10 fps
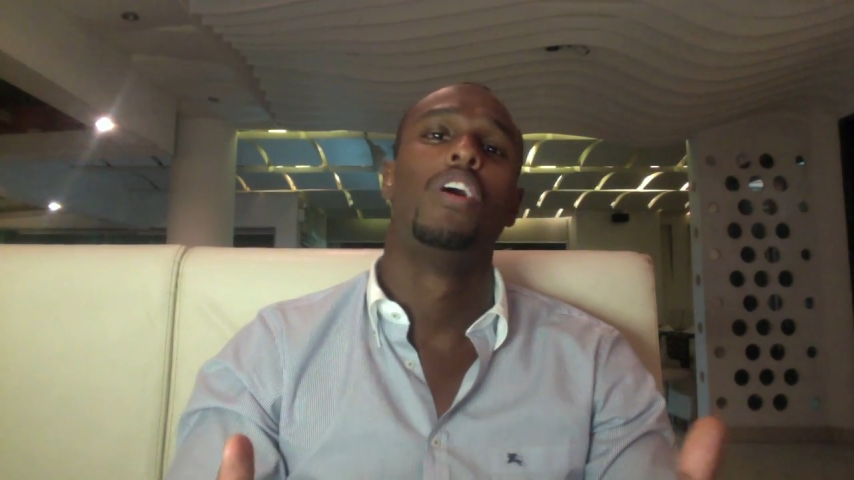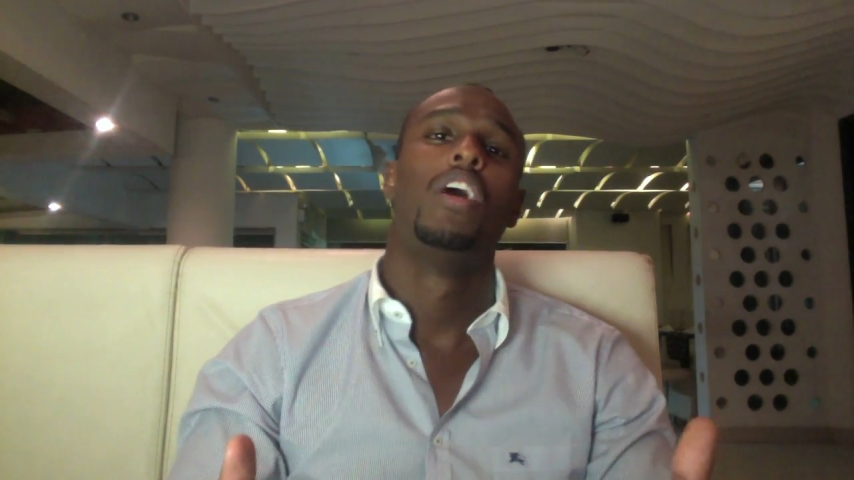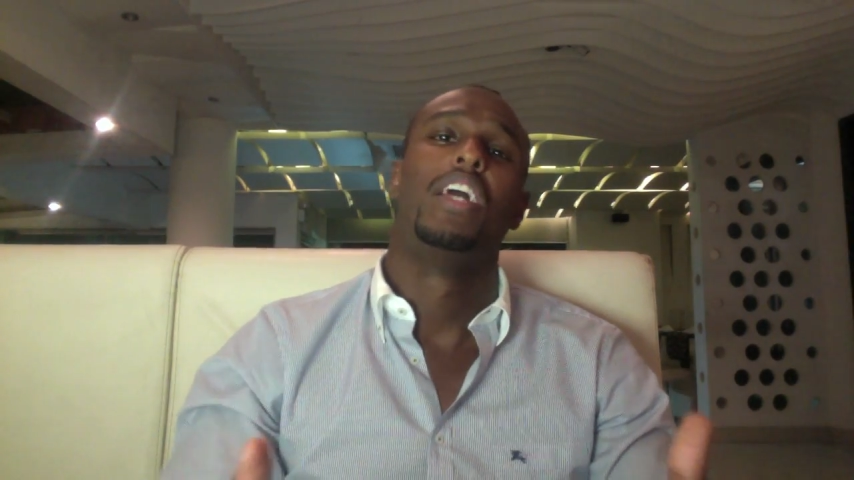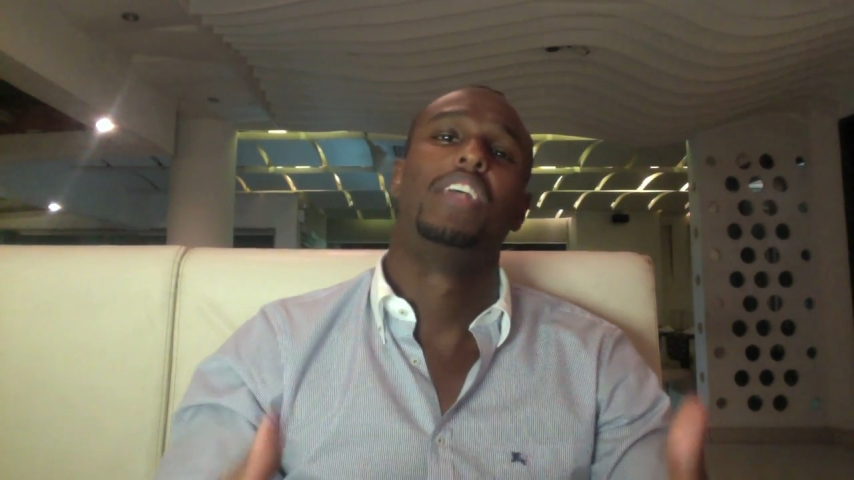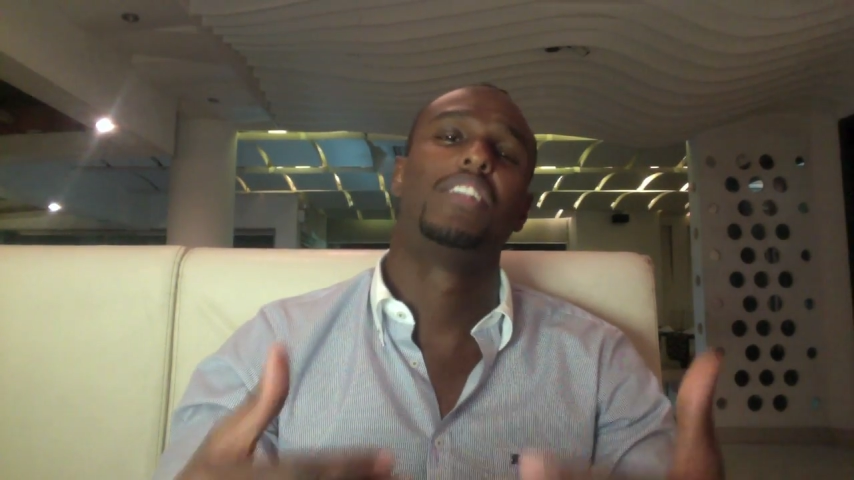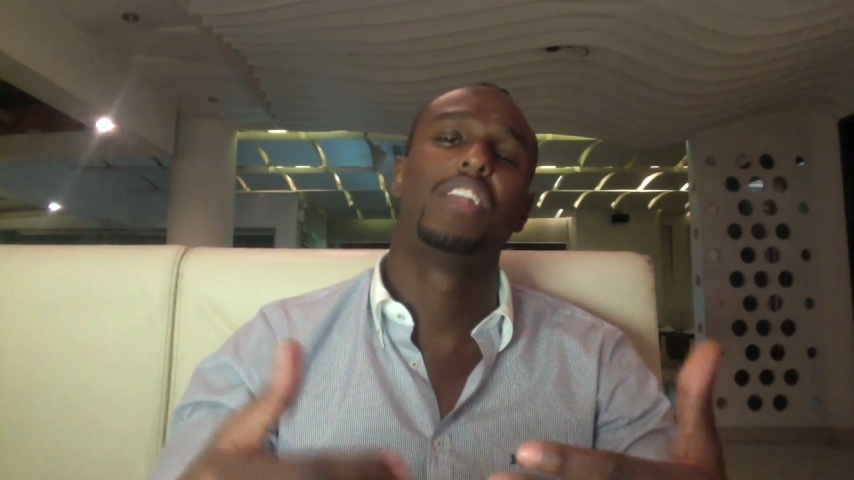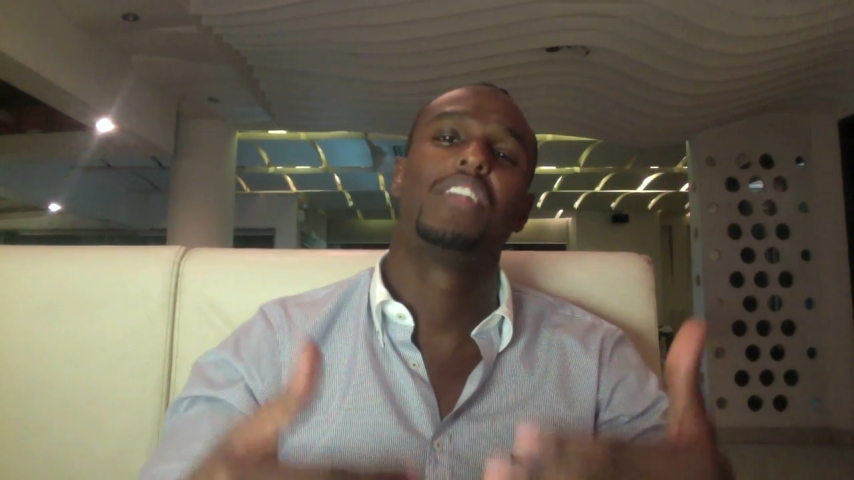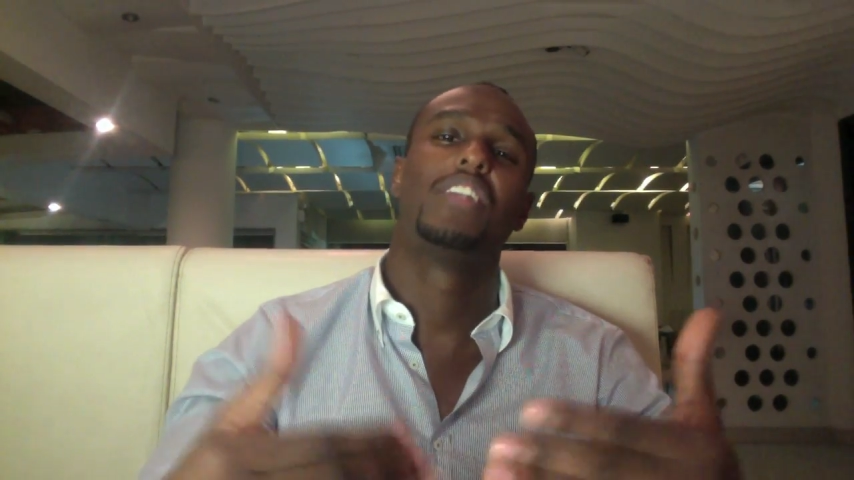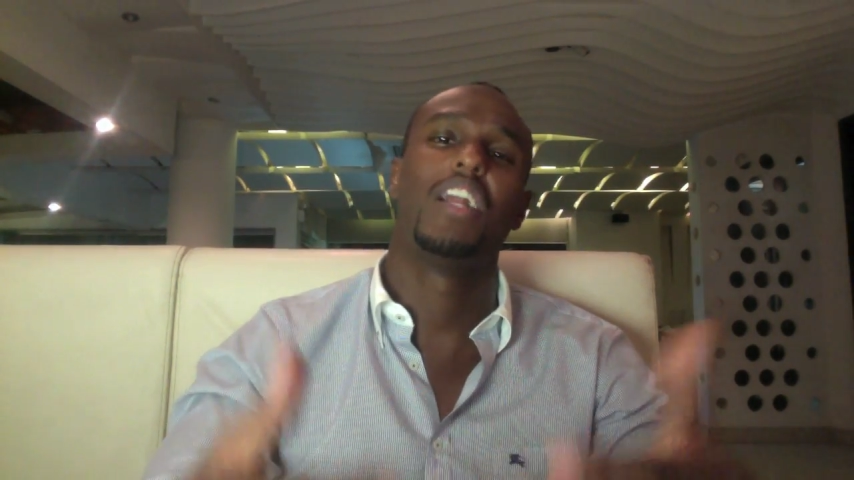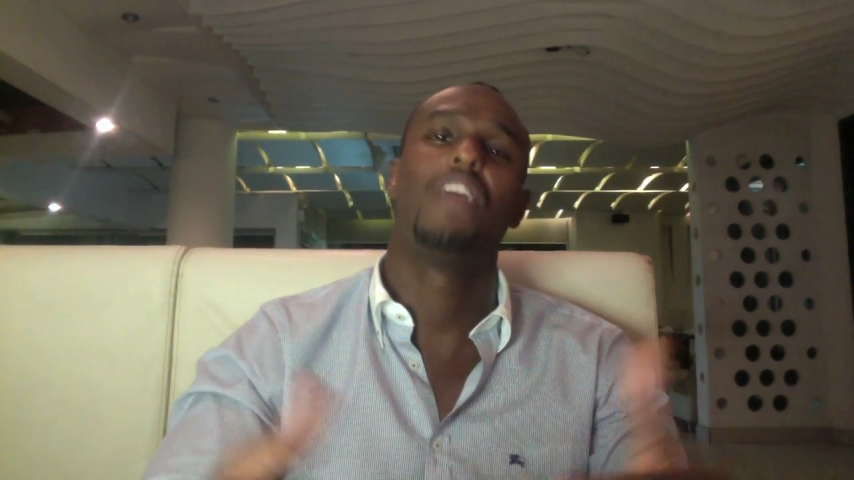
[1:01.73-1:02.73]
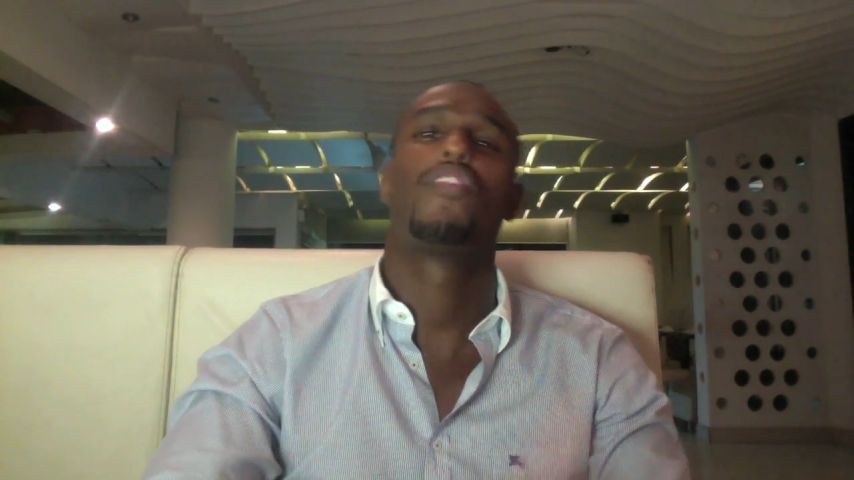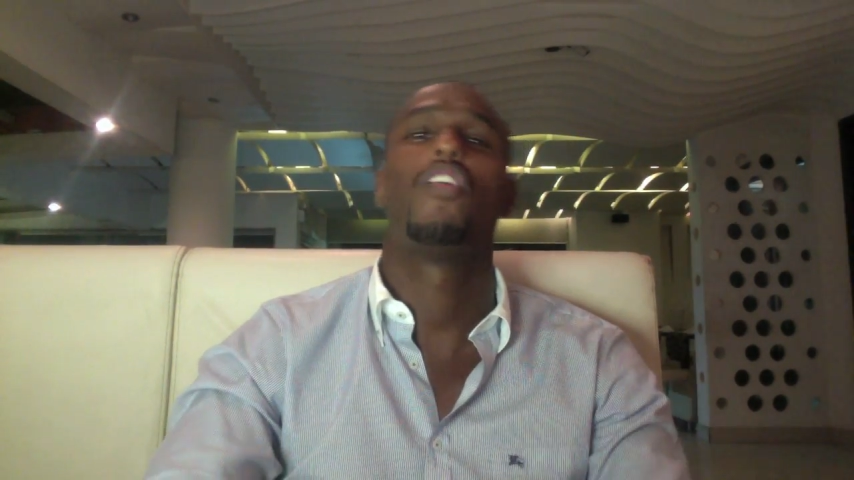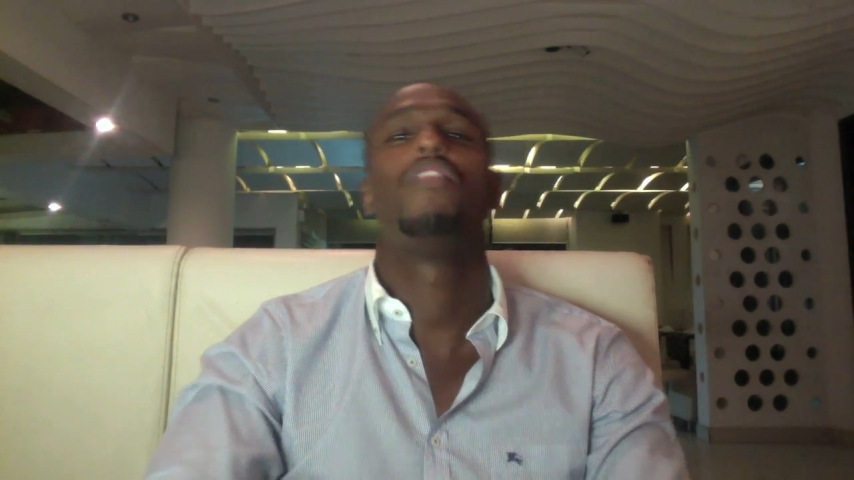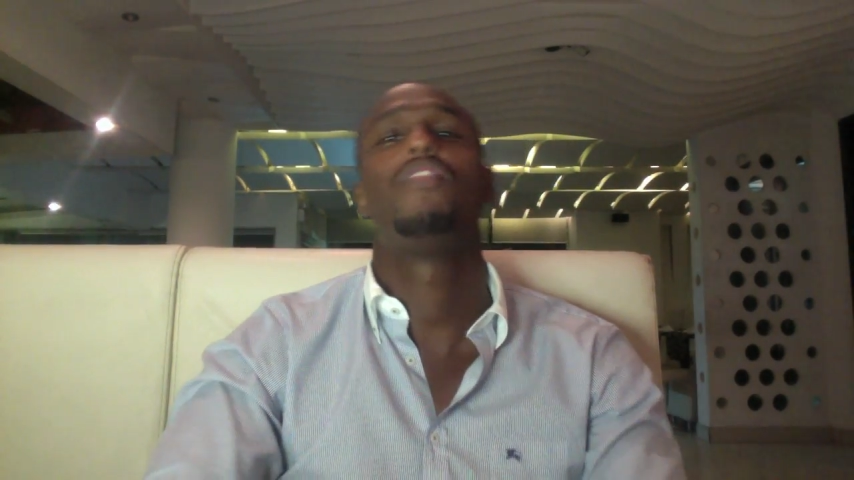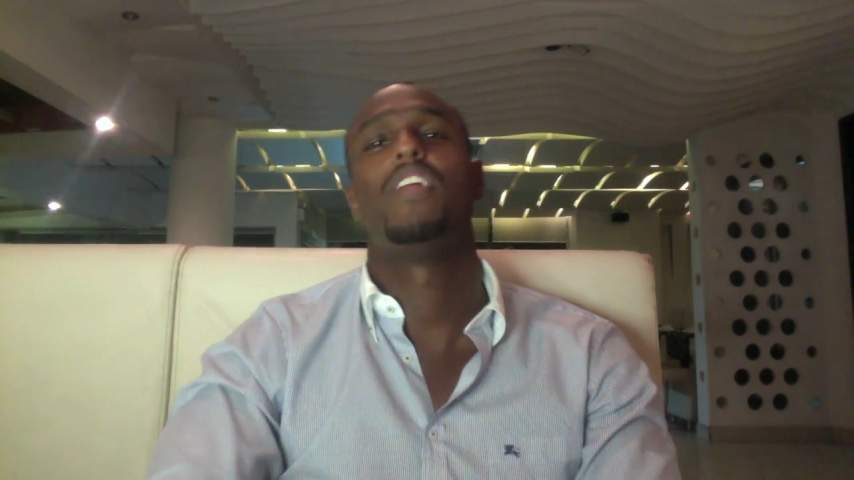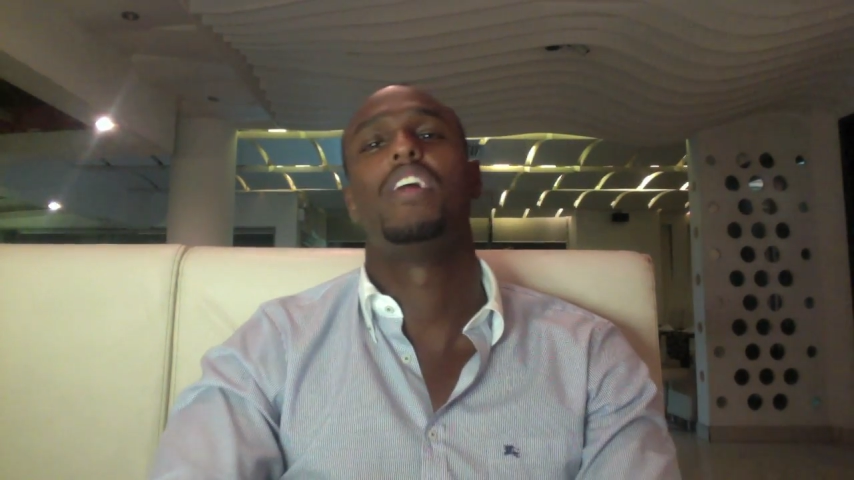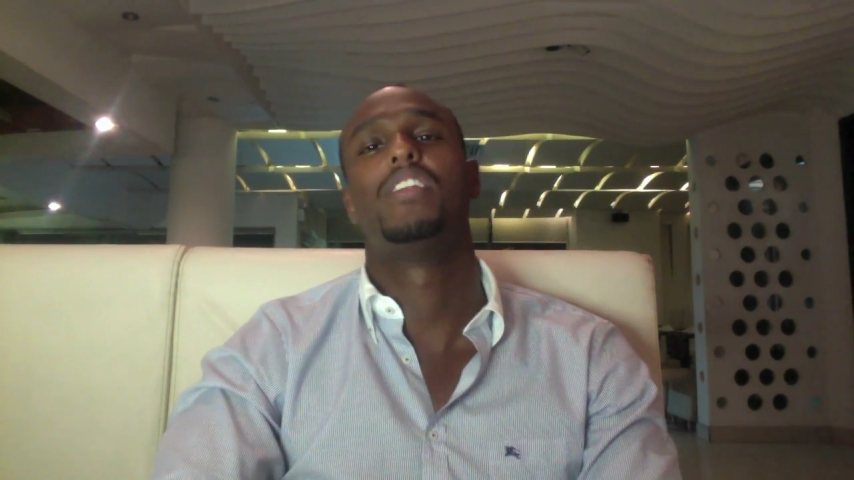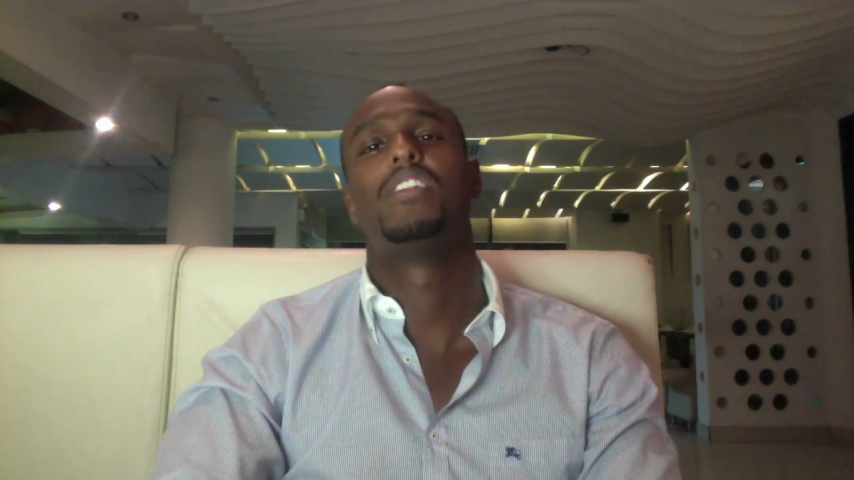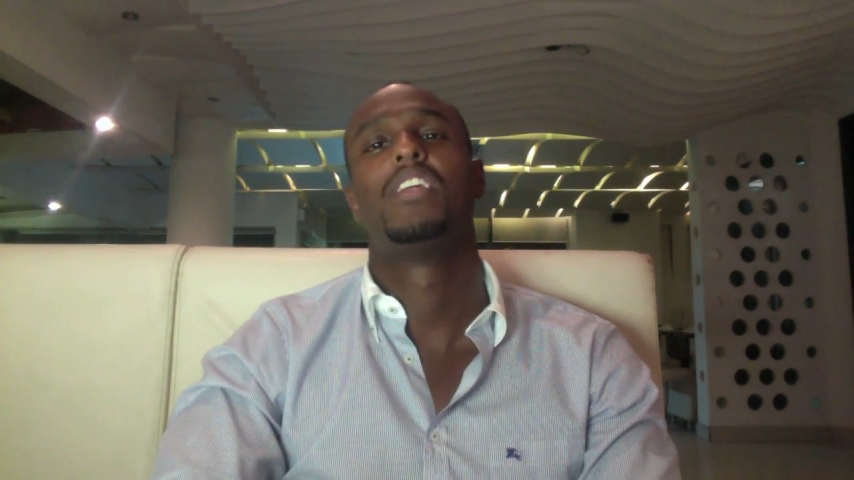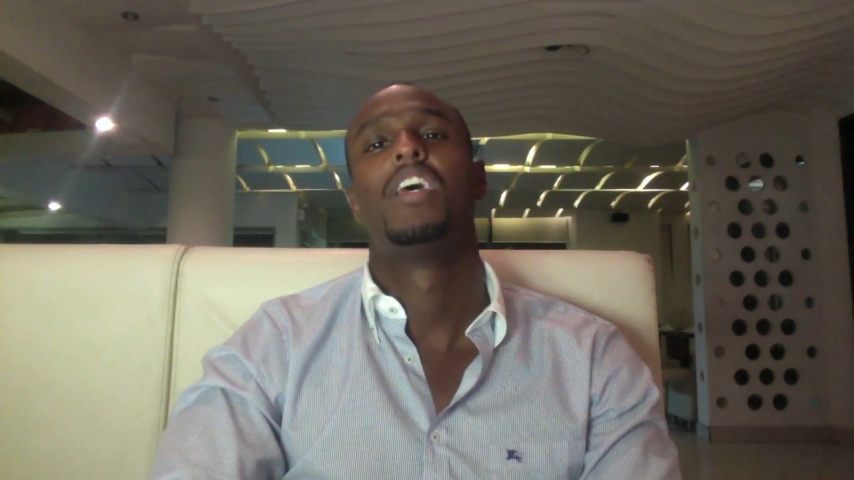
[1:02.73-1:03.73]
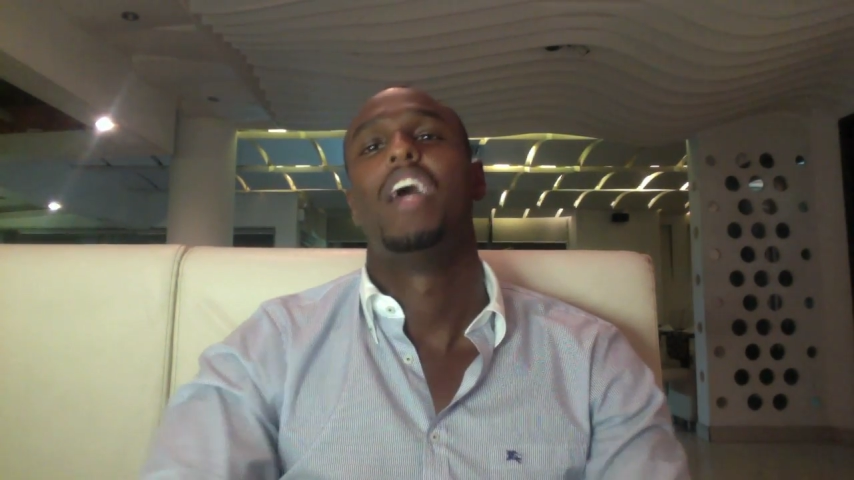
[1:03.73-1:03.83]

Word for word: instills enough confidence